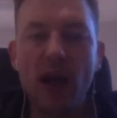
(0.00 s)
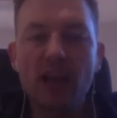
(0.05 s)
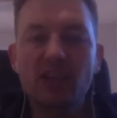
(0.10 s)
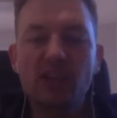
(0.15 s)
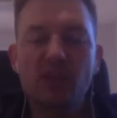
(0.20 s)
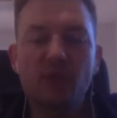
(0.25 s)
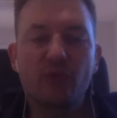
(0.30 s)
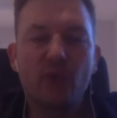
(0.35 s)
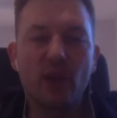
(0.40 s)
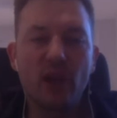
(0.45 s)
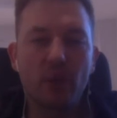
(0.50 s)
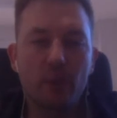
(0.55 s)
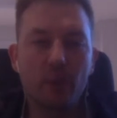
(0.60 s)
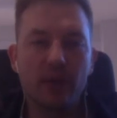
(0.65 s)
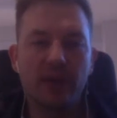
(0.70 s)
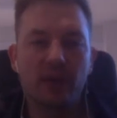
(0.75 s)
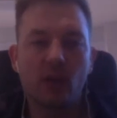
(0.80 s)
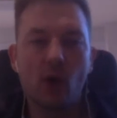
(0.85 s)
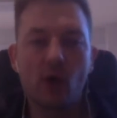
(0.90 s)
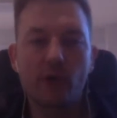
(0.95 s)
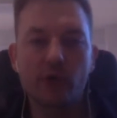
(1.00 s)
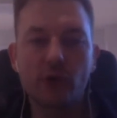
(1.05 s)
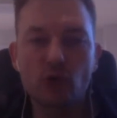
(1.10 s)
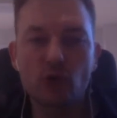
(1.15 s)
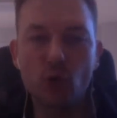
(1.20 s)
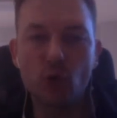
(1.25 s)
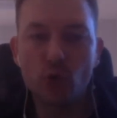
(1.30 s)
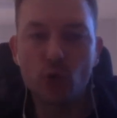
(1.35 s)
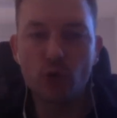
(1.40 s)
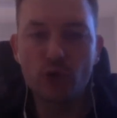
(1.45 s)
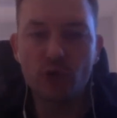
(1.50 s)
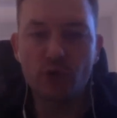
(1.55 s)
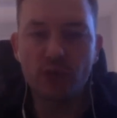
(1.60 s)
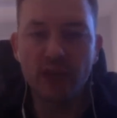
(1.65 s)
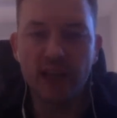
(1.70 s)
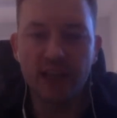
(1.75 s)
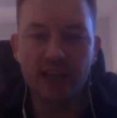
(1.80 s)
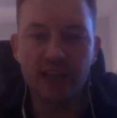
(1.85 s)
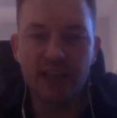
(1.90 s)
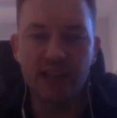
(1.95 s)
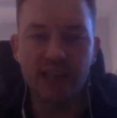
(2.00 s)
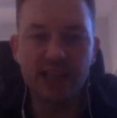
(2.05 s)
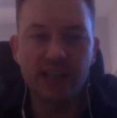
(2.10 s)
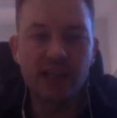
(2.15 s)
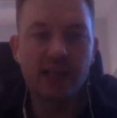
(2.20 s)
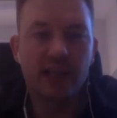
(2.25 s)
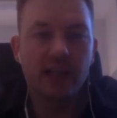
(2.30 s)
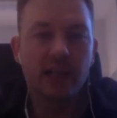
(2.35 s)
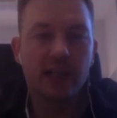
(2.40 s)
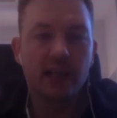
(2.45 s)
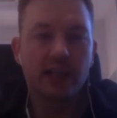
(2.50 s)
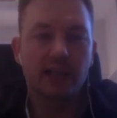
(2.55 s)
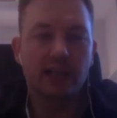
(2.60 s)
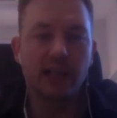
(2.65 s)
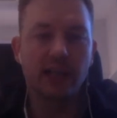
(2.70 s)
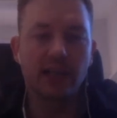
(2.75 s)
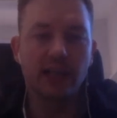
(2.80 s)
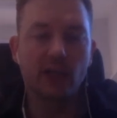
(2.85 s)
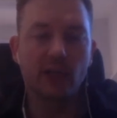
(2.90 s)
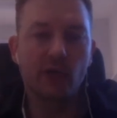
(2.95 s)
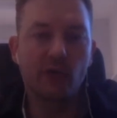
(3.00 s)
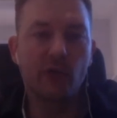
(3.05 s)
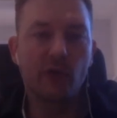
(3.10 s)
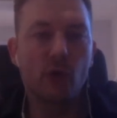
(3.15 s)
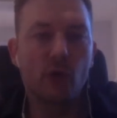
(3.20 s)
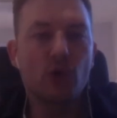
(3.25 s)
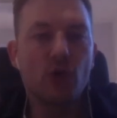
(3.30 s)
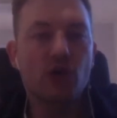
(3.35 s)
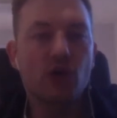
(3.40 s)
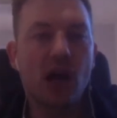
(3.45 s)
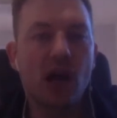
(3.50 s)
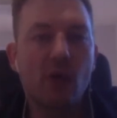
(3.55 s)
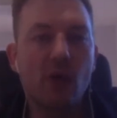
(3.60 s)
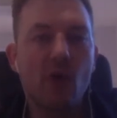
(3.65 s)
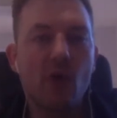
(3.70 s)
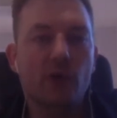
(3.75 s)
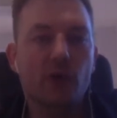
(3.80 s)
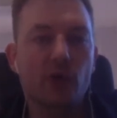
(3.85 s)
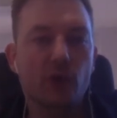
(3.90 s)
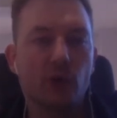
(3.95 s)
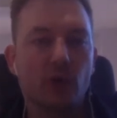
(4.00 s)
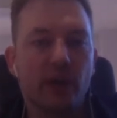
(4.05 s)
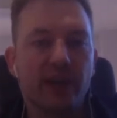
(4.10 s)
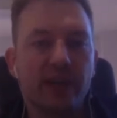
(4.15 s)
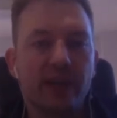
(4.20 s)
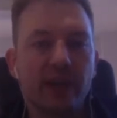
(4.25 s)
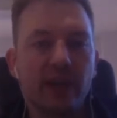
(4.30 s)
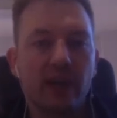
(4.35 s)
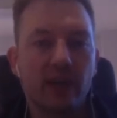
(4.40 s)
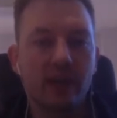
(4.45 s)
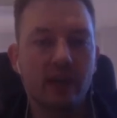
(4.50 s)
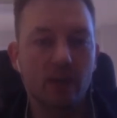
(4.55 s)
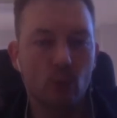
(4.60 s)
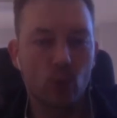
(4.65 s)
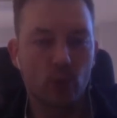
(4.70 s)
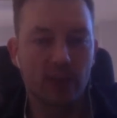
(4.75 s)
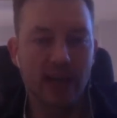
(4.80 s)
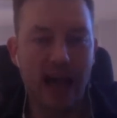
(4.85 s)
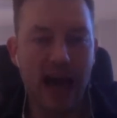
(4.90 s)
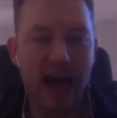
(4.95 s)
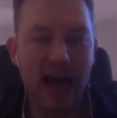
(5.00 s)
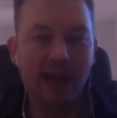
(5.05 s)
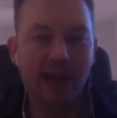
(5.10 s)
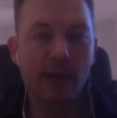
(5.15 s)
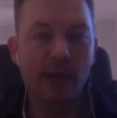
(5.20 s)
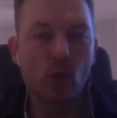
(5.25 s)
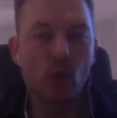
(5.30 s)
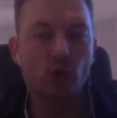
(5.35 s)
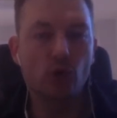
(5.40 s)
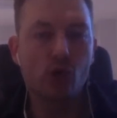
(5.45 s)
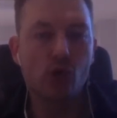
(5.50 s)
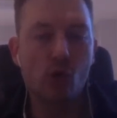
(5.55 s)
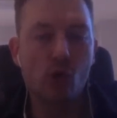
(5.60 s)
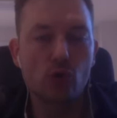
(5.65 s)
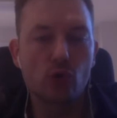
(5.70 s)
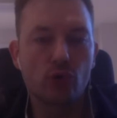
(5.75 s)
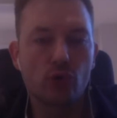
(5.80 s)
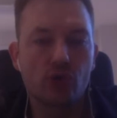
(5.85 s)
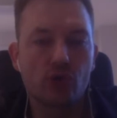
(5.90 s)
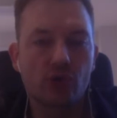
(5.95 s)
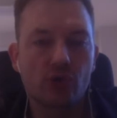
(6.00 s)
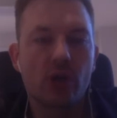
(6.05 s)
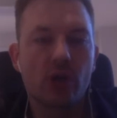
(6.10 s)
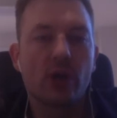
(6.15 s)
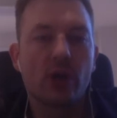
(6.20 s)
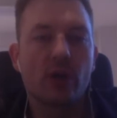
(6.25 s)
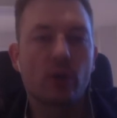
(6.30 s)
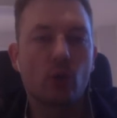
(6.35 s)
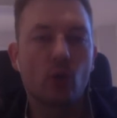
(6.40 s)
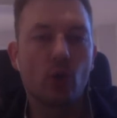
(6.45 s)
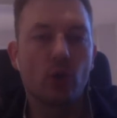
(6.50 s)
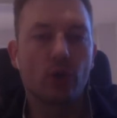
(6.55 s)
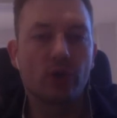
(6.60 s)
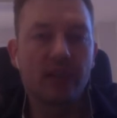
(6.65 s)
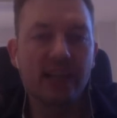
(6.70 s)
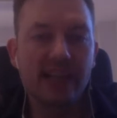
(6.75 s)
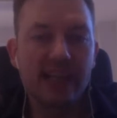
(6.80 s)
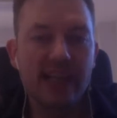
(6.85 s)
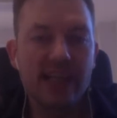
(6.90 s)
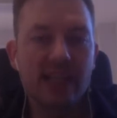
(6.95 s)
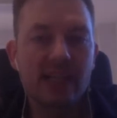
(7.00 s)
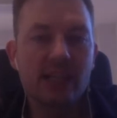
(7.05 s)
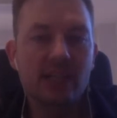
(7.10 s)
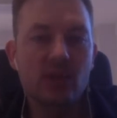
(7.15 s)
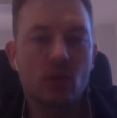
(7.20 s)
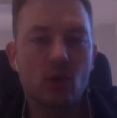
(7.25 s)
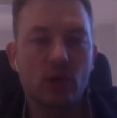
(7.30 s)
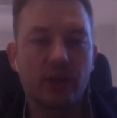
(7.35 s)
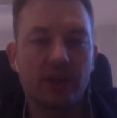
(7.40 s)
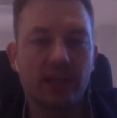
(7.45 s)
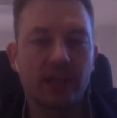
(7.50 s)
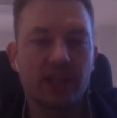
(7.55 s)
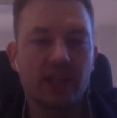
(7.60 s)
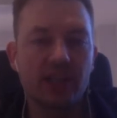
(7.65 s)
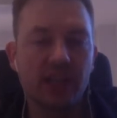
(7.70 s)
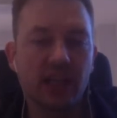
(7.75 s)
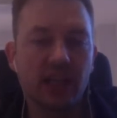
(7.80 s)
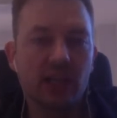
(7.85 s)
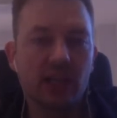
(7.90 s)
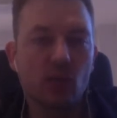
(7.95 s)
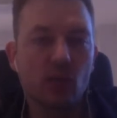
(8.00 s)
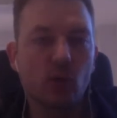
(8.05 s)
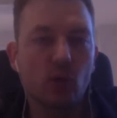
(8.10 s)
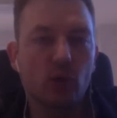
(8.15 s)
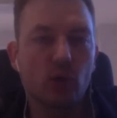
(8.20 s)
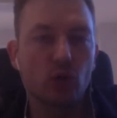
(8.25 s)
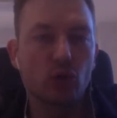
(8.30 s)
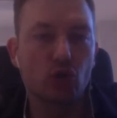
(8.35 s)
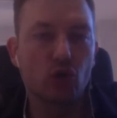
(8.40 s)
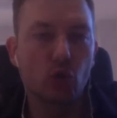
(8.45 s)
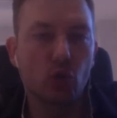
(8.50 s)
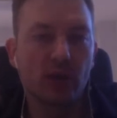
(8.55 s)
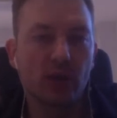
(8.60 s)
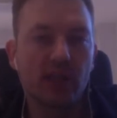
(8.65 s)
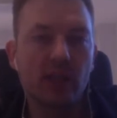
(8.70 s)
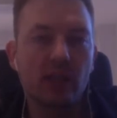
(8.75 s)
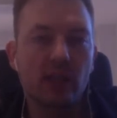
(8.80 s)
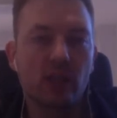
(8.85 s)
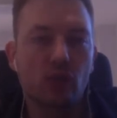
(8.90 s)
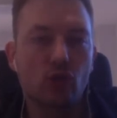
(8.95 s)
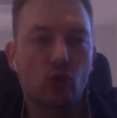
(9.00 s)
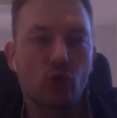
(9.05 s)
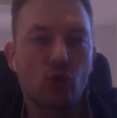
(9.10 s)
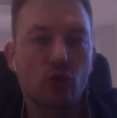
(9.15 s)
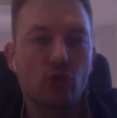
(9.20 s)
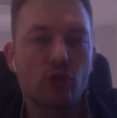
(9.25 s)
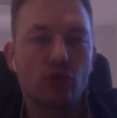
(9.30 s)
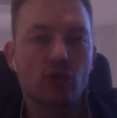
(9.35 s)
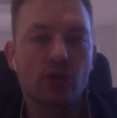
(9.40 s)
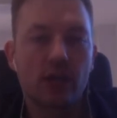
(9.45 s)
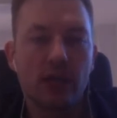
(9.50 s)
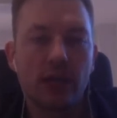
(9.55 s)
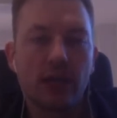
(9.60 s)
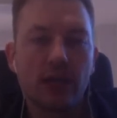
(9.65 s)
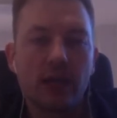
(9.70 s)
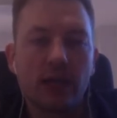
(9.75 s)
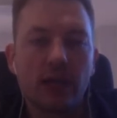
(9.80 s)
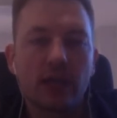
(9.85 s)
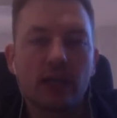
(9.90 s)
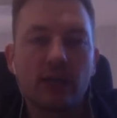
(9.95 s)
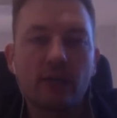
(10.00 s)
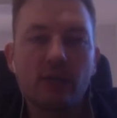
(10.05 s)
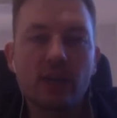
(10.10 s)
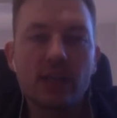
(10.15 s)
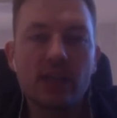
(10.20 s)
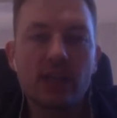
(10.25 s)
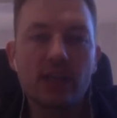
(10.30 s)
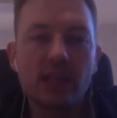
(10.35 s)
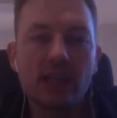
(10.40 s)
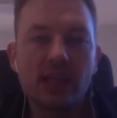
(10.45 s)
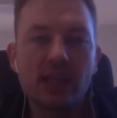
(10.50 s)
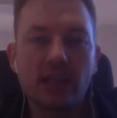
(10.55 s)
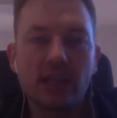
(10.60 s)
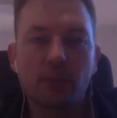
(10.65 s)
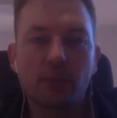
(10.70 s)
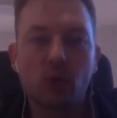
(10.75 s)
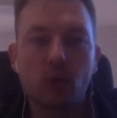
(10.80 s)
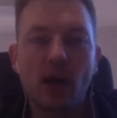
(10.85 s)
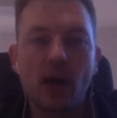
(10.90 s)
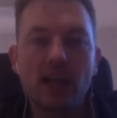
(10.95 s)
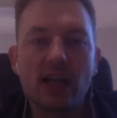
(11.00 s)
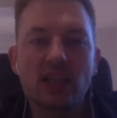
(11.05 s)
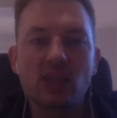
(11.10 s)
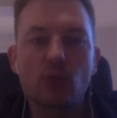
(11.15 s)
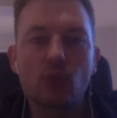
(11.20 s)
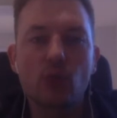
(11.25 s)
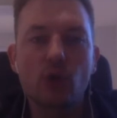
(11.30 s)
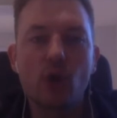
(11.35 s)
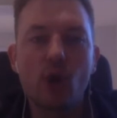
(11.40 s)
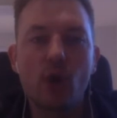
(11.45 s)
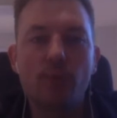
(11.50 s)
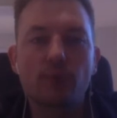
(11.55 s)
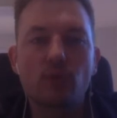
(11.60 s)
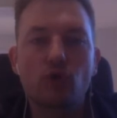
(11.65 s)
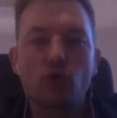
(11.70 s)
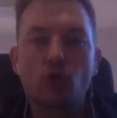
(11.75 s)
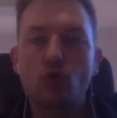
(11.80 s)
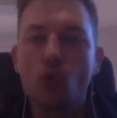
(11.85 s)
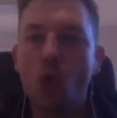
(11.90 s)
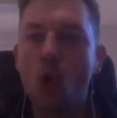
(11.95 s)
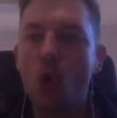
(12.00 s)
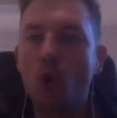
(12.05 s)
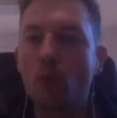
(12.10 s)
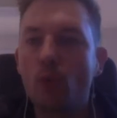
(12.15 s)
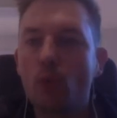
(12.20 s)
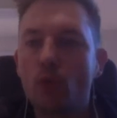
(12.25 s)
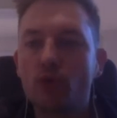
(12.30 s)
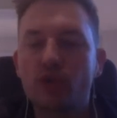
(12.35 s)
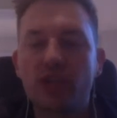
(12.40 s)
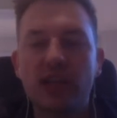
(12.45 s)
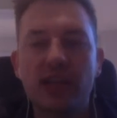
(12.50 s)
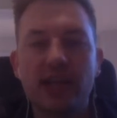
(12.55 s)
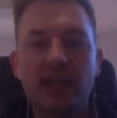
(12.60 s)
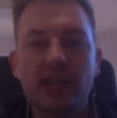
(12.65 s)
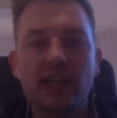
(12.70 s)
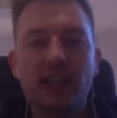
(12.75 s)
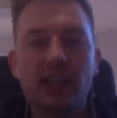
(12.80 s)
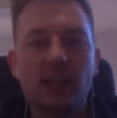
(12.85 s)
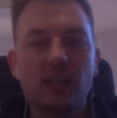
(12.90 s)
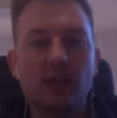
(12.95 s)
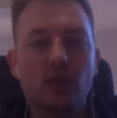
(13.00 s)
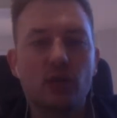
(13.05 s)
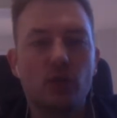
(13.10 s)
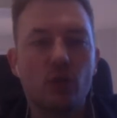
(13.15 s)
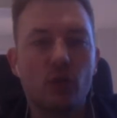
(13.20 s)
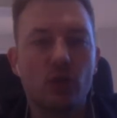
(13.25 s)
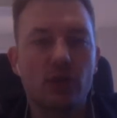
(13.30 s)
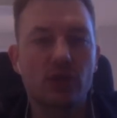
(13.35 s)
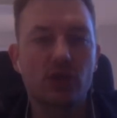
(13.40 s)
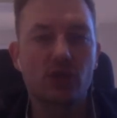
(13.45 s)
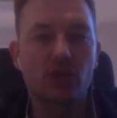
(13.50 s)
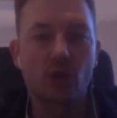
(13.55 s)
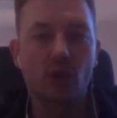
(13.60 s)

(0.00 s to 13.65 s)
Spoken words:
development of the tokens, we can see that in the first hour of trading, when the IDO tokens were released on the exchange where you could trade tokens, then we can see that the price went up to almost $80 US.